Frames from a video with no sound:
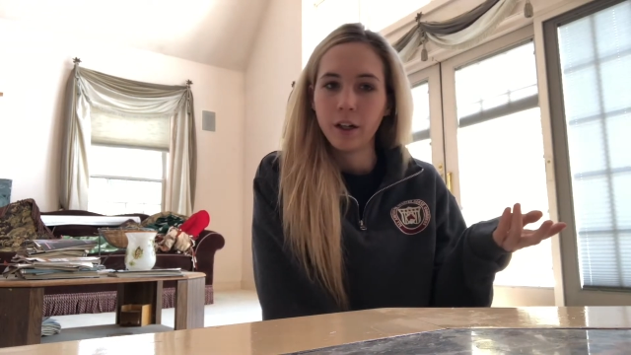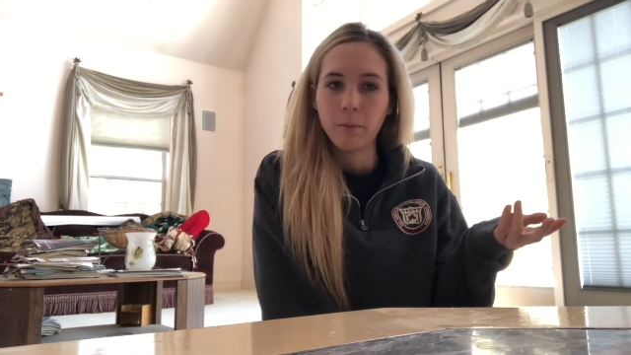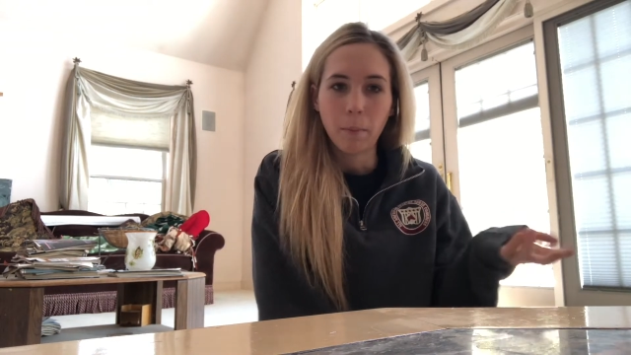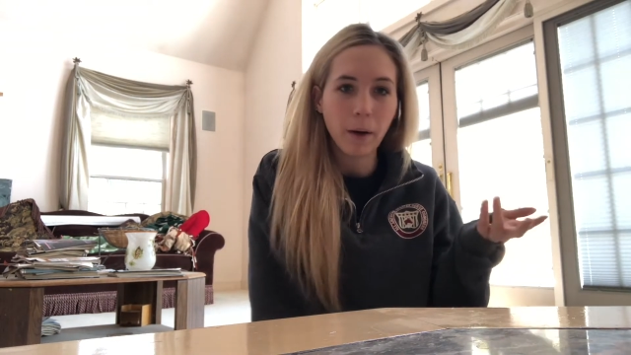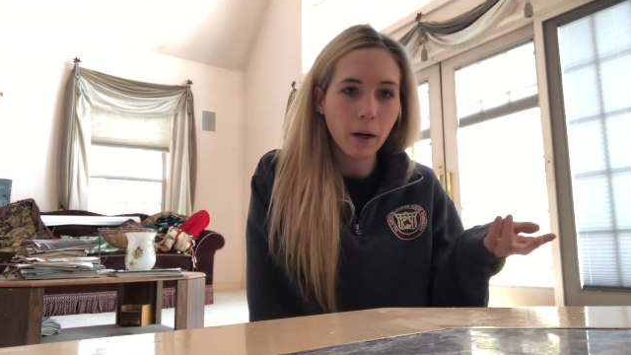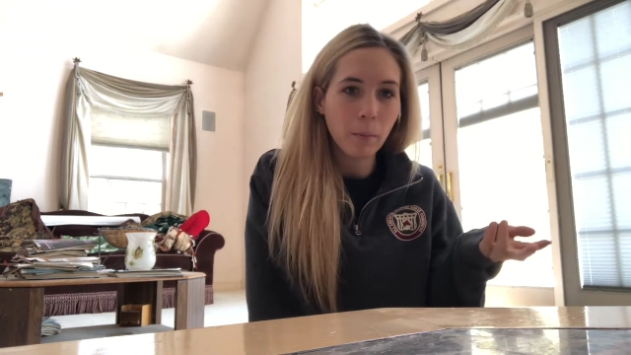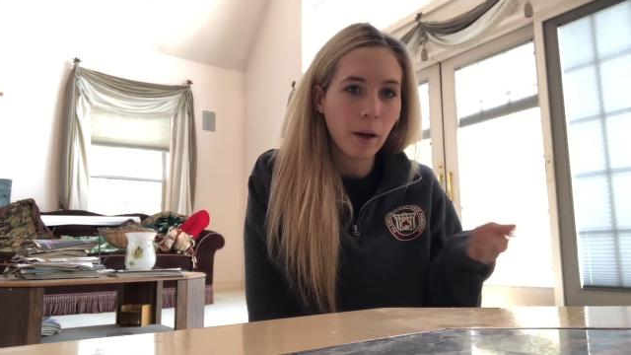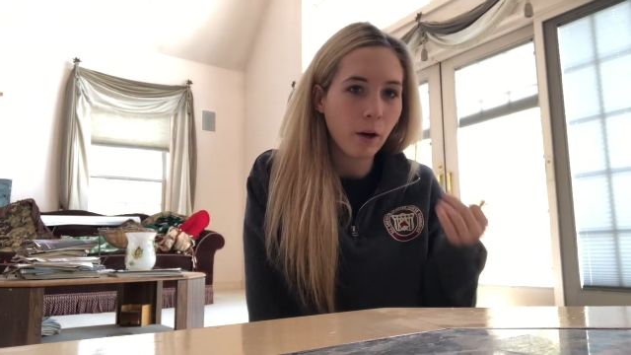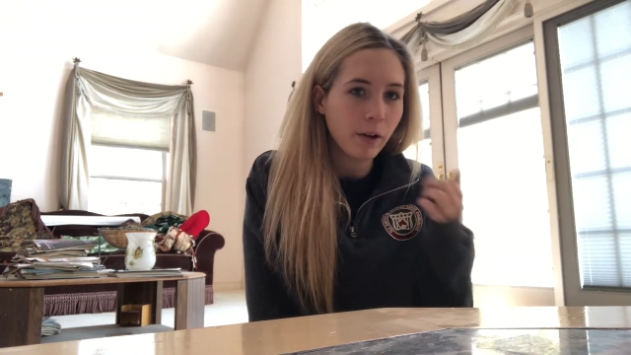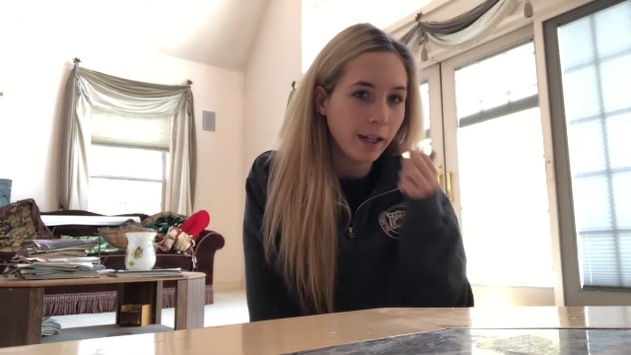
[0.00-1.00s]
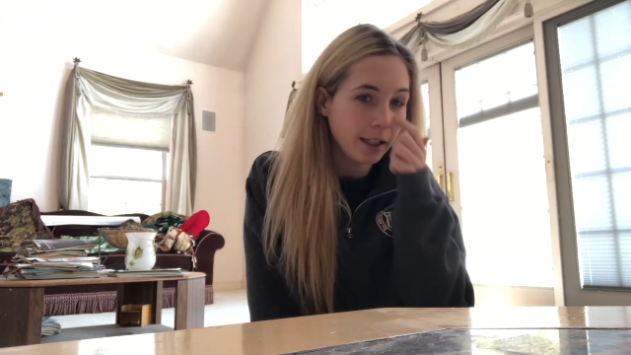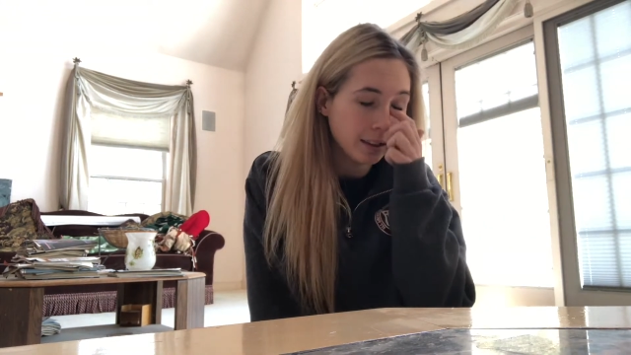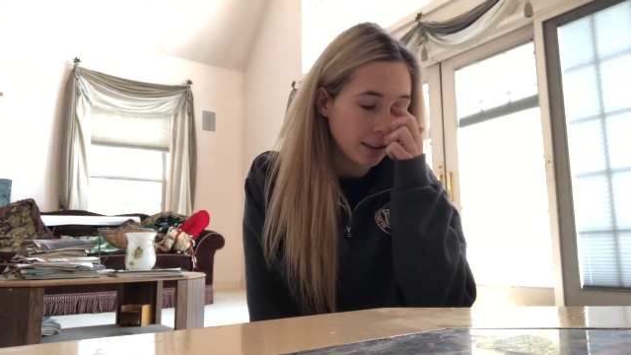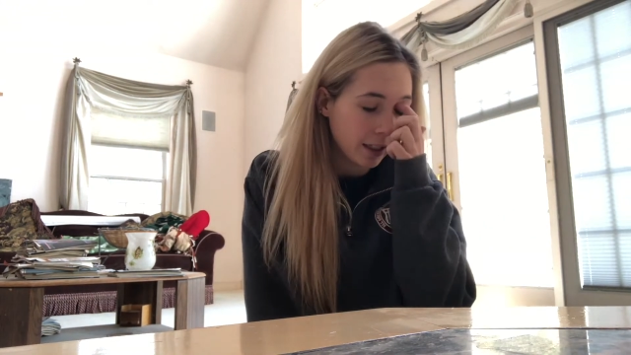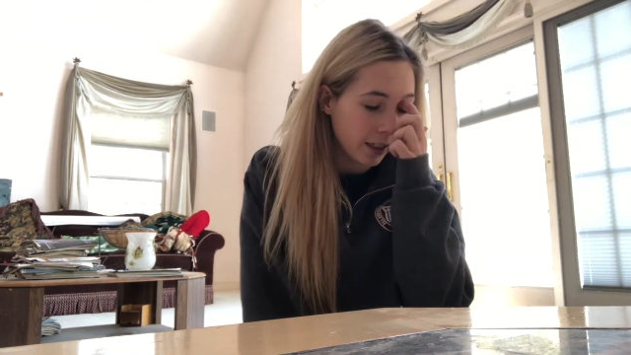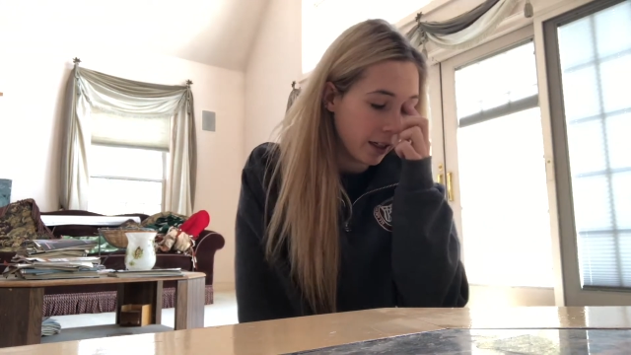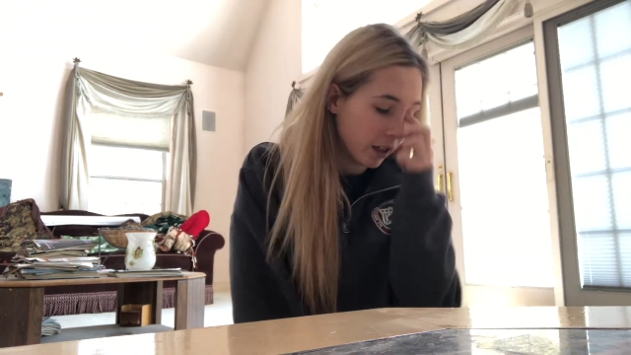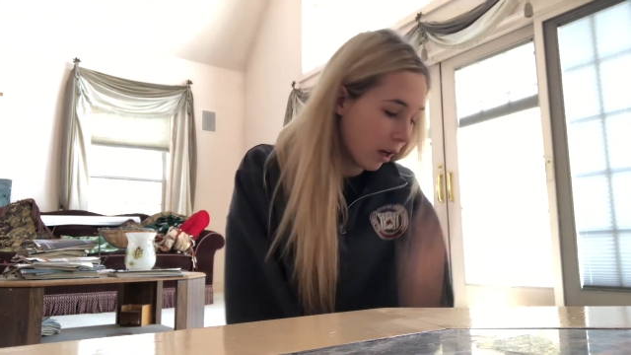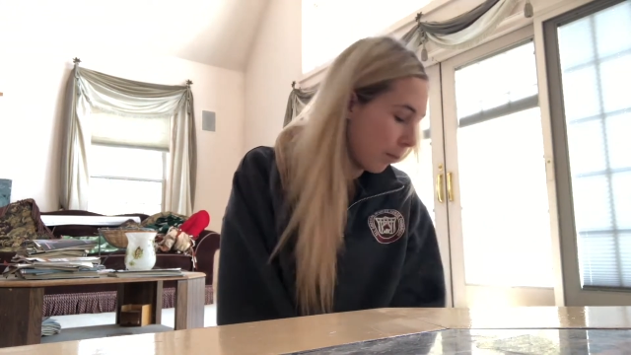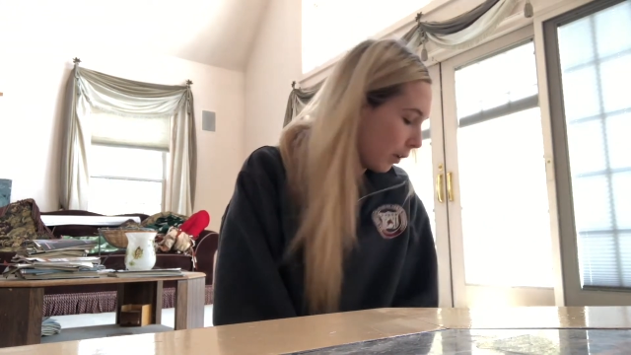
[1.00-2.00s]
my barrel ponies and a
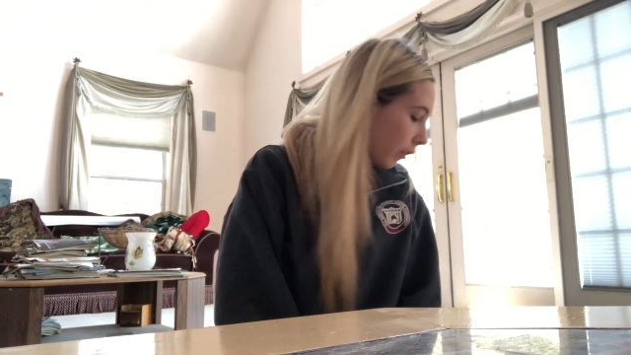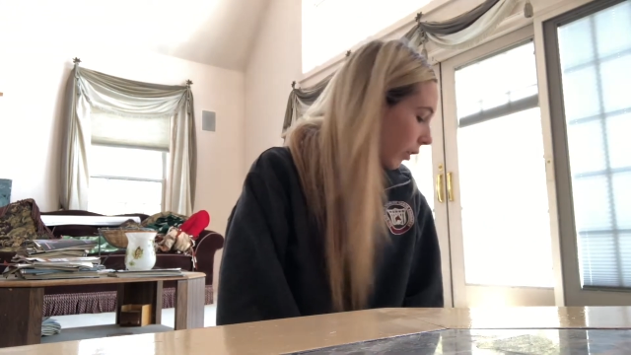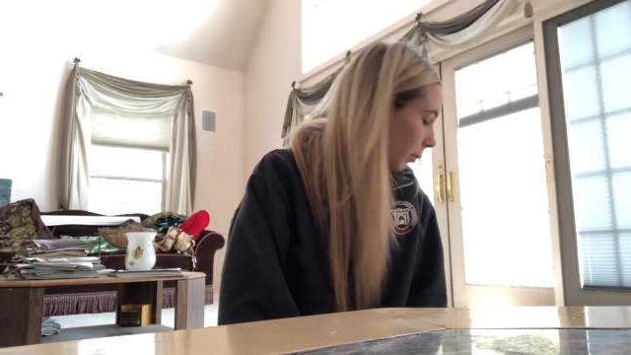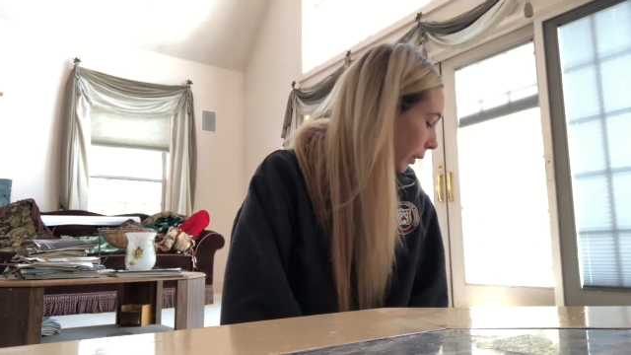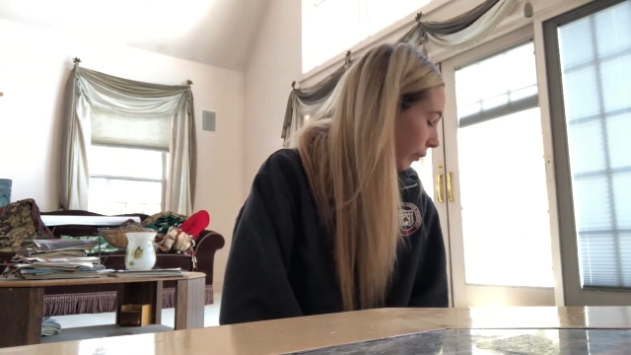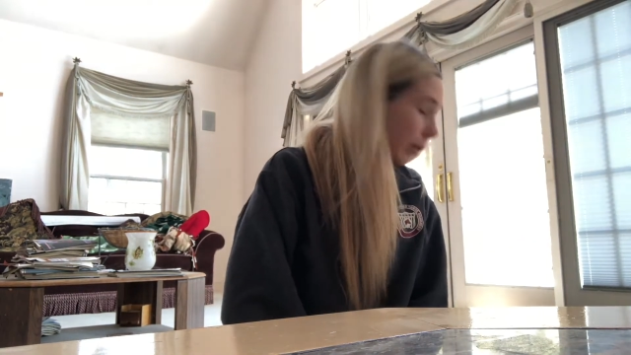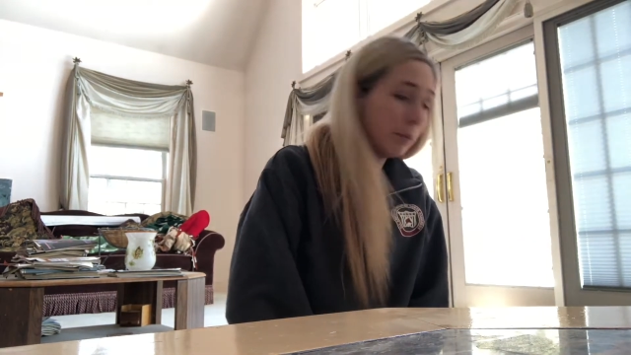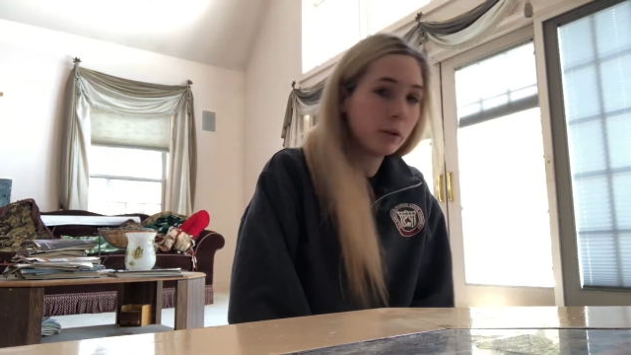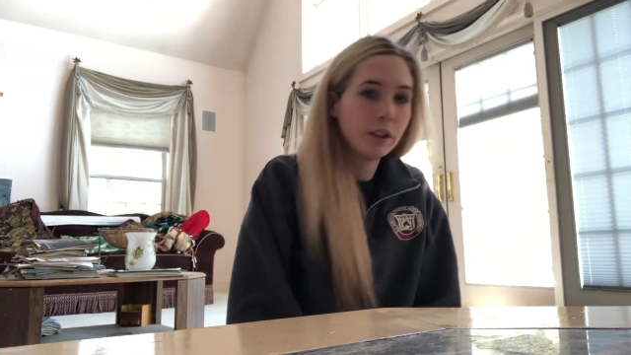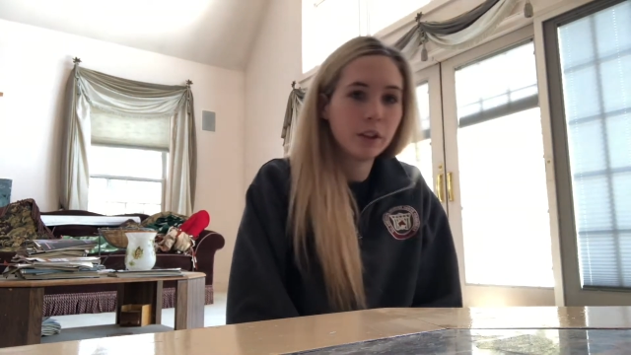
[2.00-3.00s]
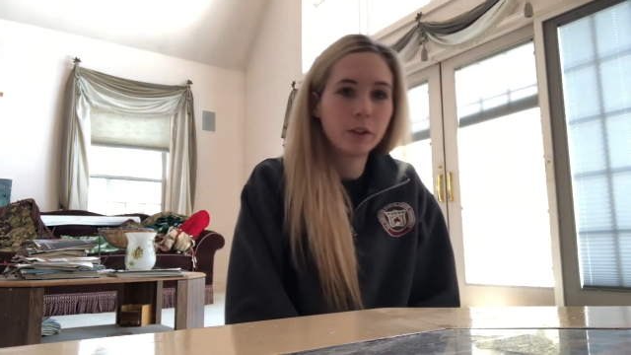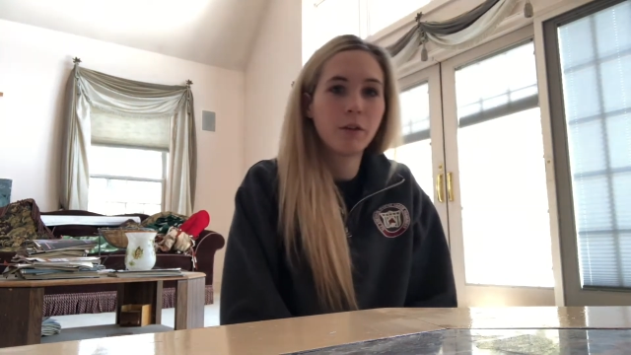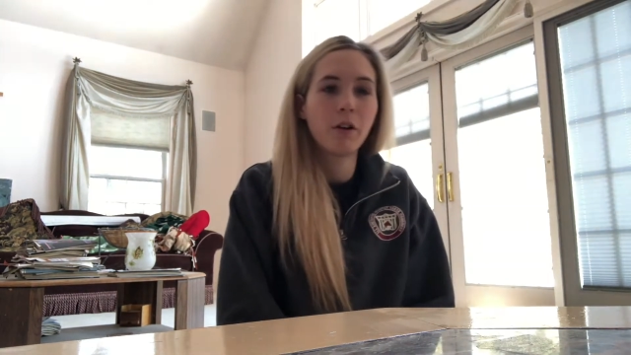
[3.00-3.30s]
couple of them are for Blue,